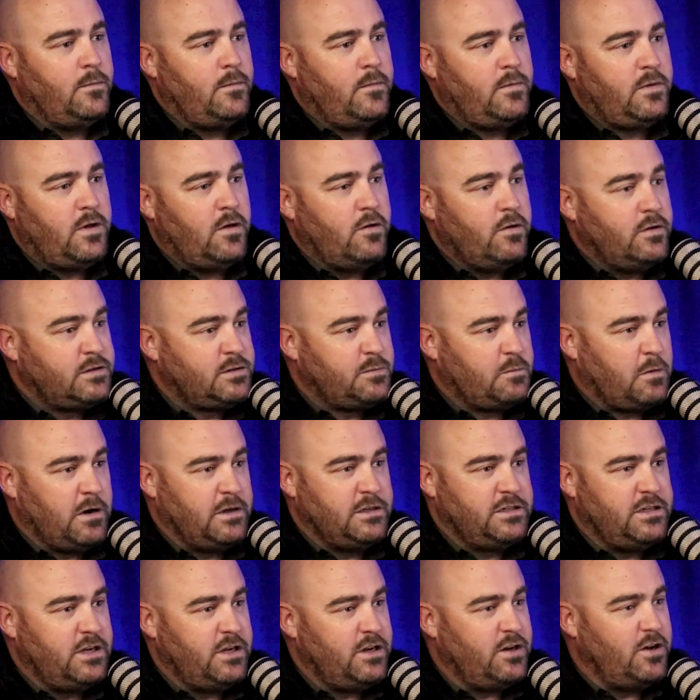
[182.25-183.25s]
You as
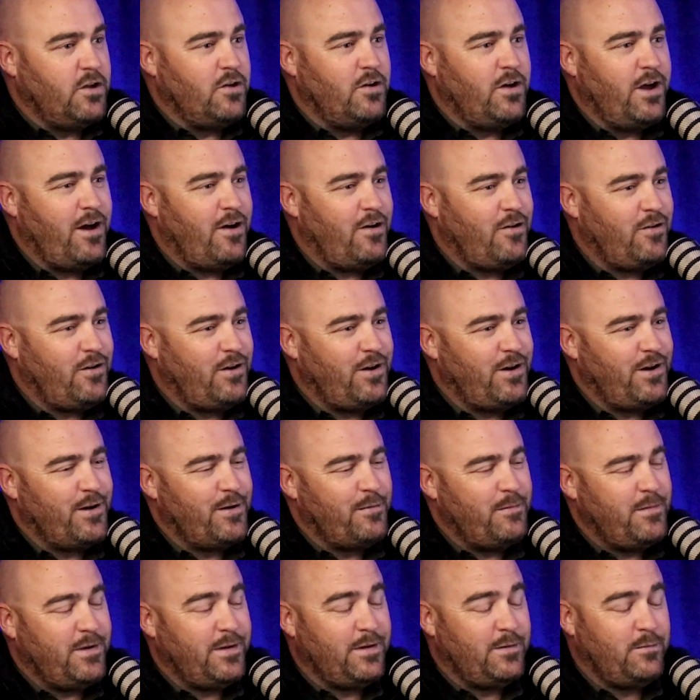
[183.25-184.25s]
president know
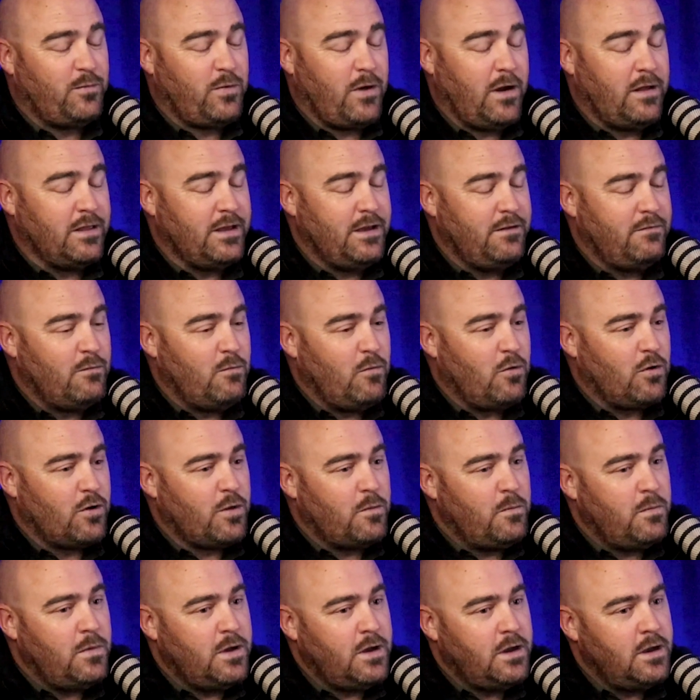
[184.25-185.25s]
how, and probably even more
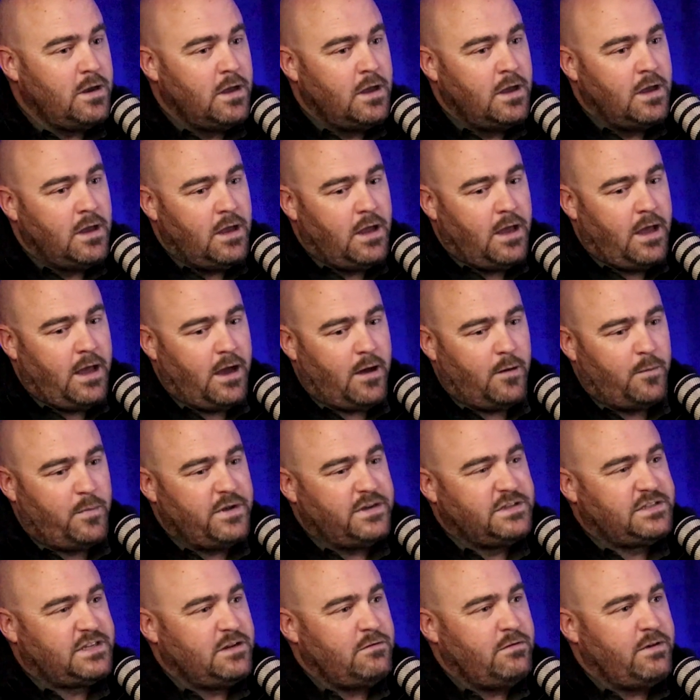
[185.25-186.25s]
than me, how
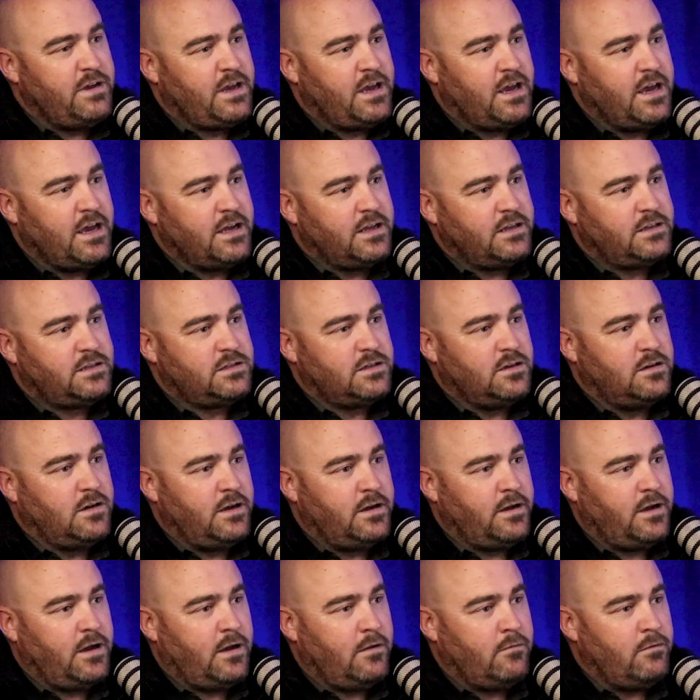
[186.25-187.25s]
busy we get. So
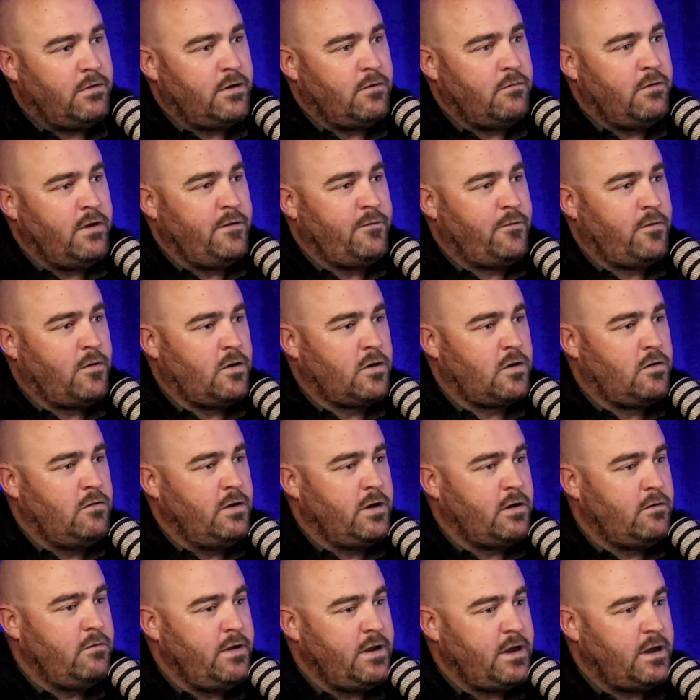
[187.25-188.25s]
I went away for a
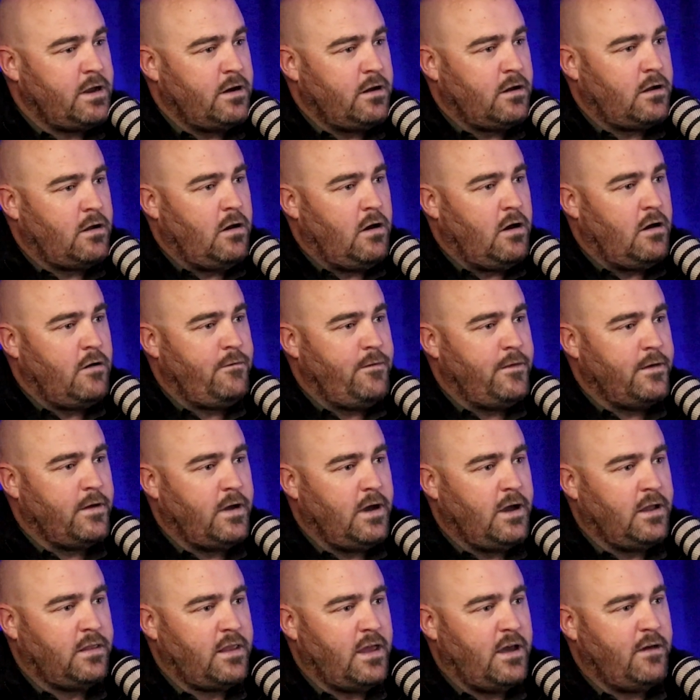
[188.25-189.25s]
quick weekend of golf and
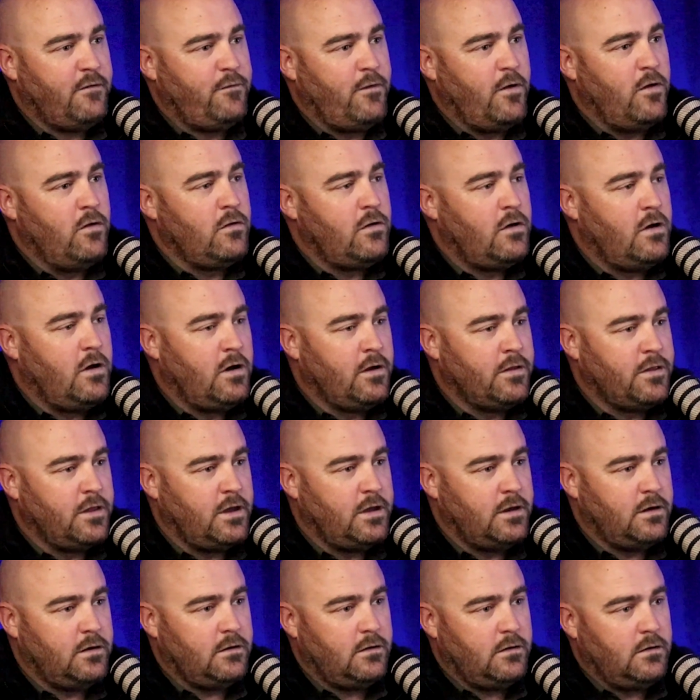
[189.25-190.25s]
got that phone call
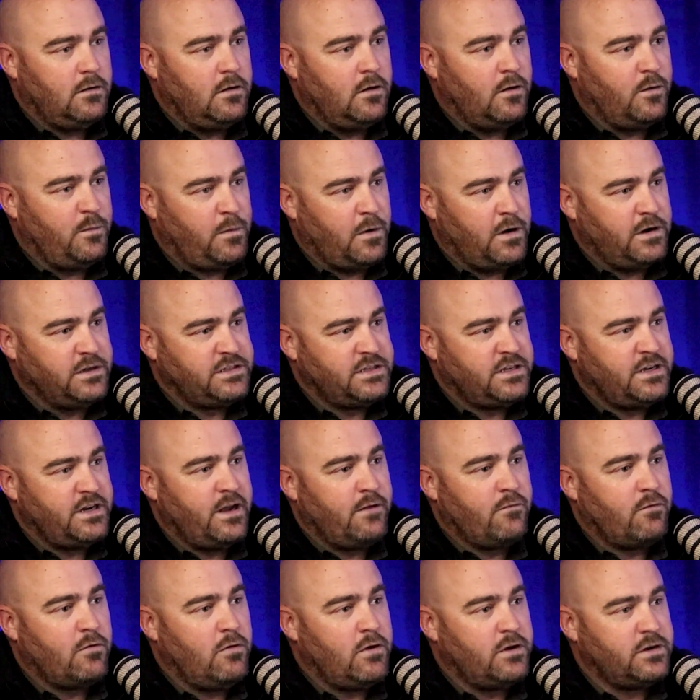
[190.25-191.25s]
that no president
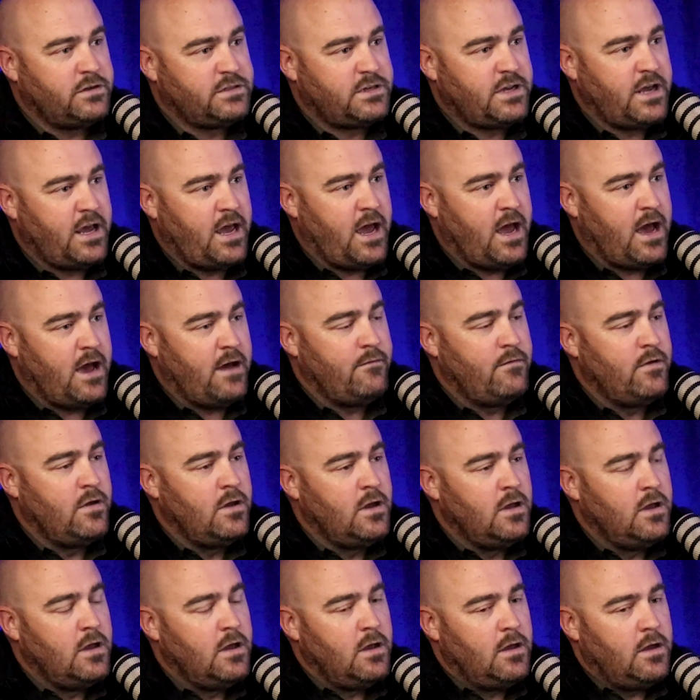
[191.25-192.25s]
ever wants to have,
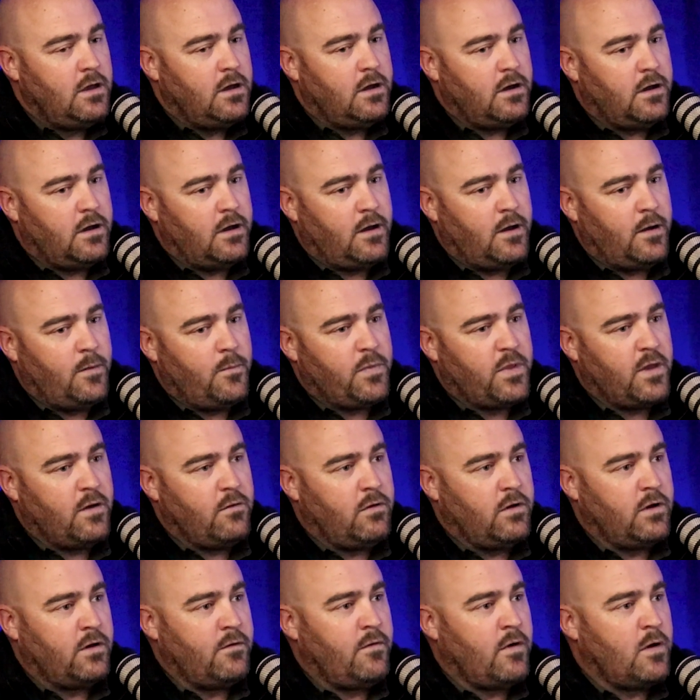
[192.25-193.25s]
that
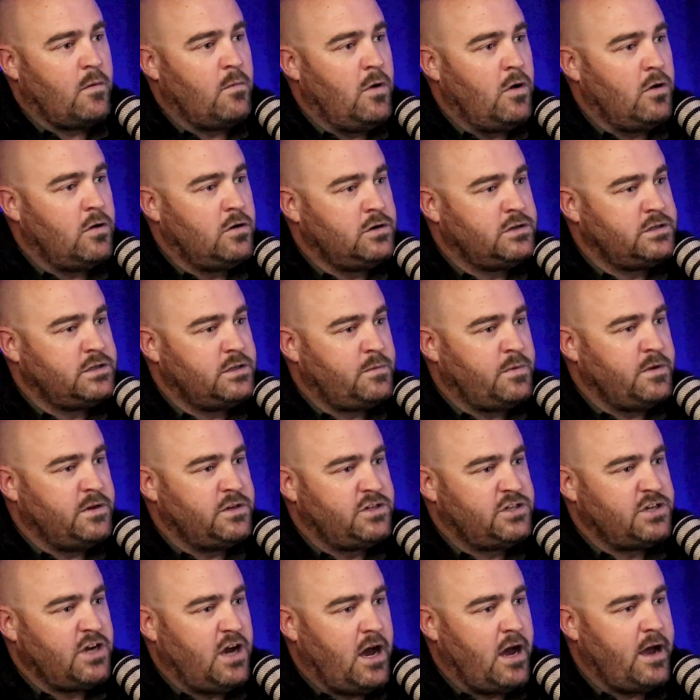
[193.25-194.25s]
one of our motors had been
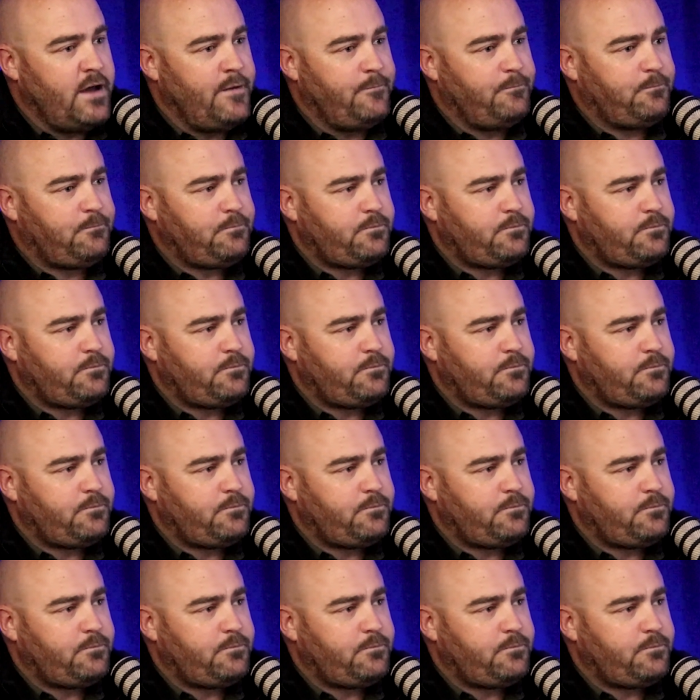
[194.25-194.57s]
shot.